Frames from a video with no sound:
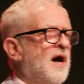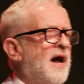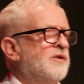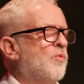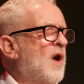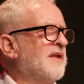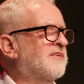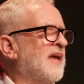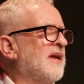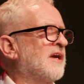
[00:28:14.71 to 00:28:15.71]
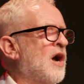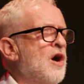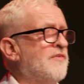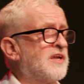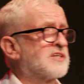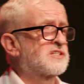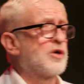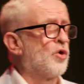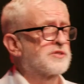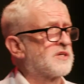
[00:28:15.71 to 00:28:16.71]
And the one thing COVID has
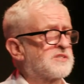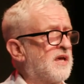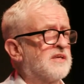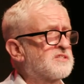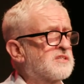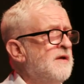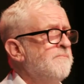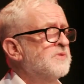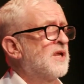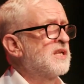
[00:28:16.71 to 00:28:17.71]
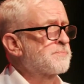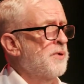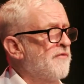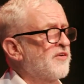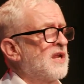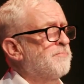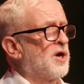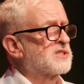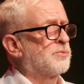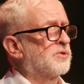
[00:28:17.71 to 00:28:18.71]
taught us is that it's perfectly
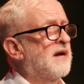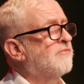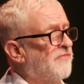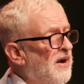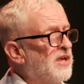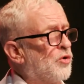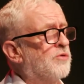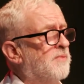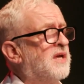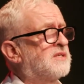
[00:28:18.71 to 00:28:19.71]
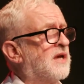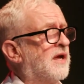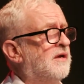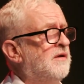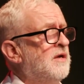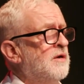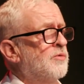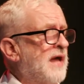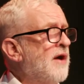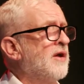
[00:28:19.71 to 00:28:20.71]
possible to have a very good meeting
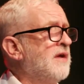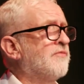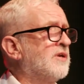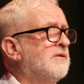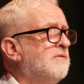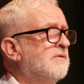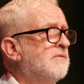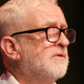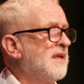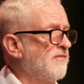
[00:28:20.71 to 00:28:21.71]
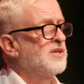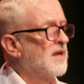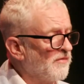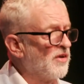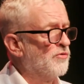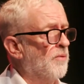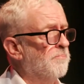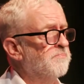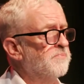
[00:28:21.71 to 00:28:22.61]
without even leaving your living room.